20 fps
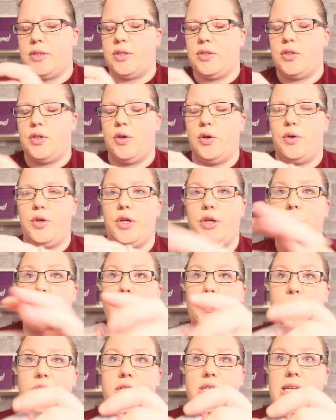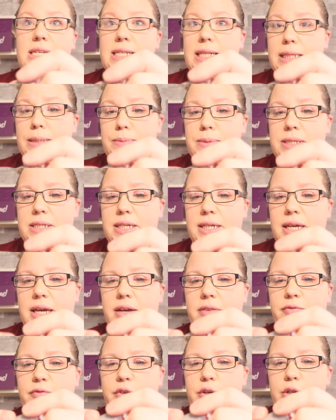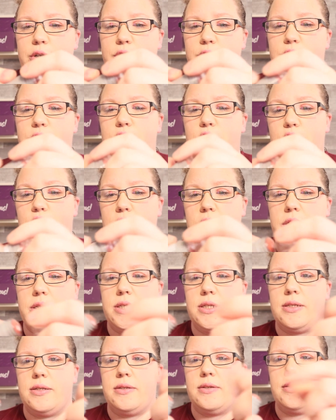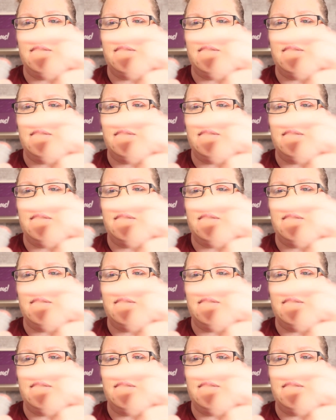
So you can use this as a lipstick and for your cheeks.